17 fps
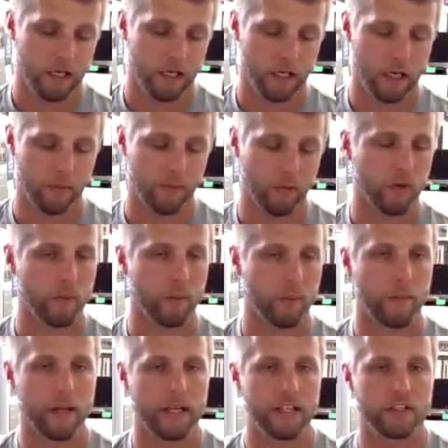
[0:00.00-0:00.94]
But one of
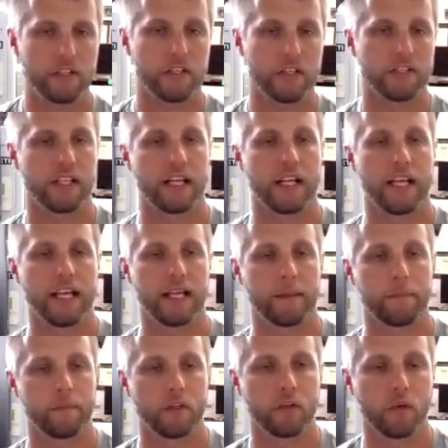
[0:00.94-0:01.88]
my mentors said,
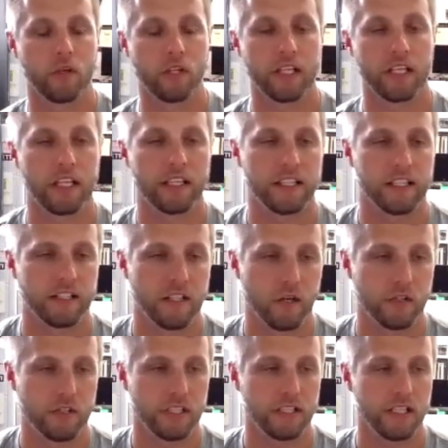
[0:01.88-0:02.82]
hey, you really get this
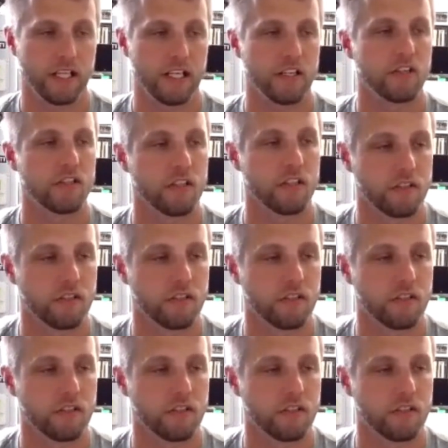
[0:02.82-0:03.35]
coaching thing.